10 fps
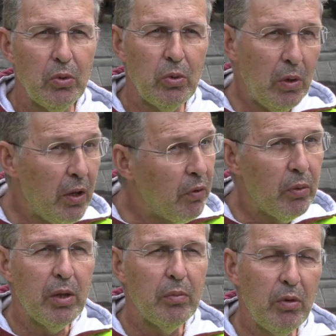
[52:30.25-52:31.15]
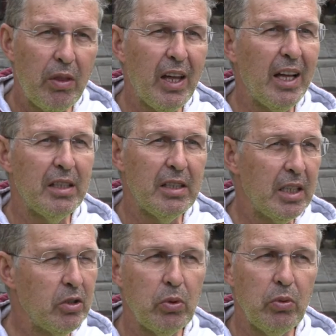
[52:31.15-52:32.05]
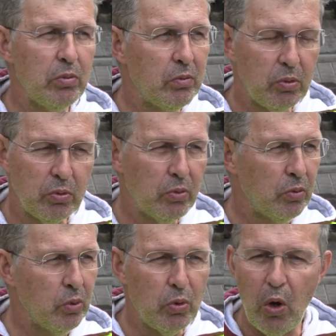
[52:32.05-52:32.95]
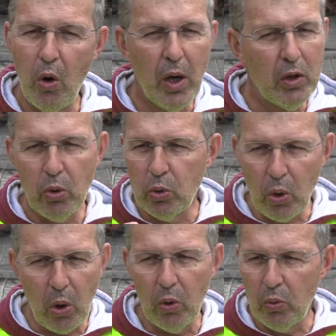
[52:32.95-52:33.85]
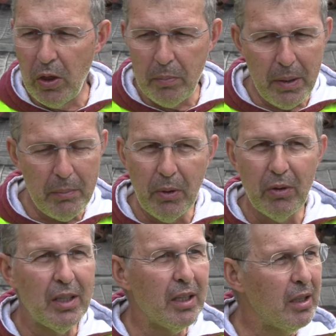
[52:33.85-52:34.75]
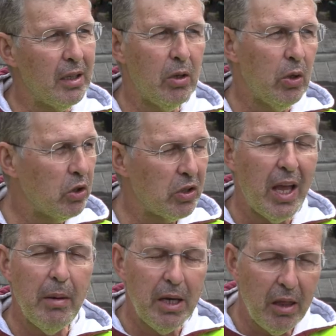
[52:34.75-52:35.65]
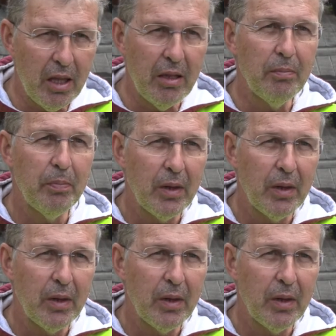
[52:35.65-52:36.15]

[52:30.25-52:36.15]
to live with with that just to to to know and to talk with people that lost everything